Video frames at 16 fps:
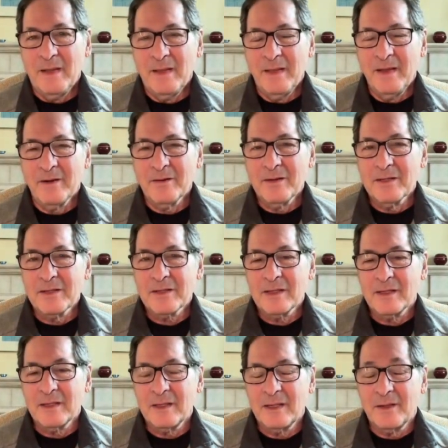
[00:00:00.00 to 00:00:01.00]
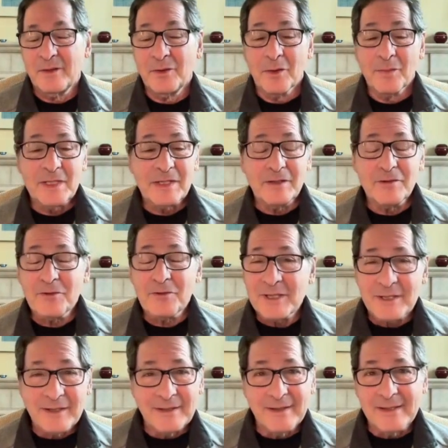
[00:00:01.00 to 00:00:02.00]
there is enormous
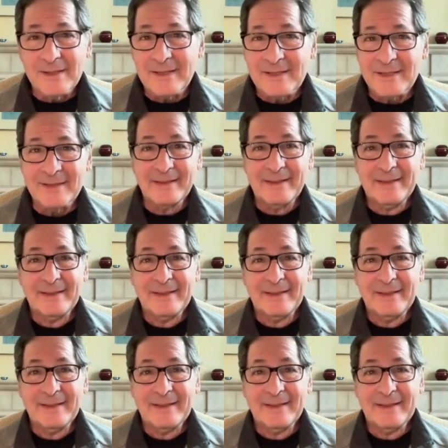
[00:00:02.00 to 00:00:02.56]
interest in this.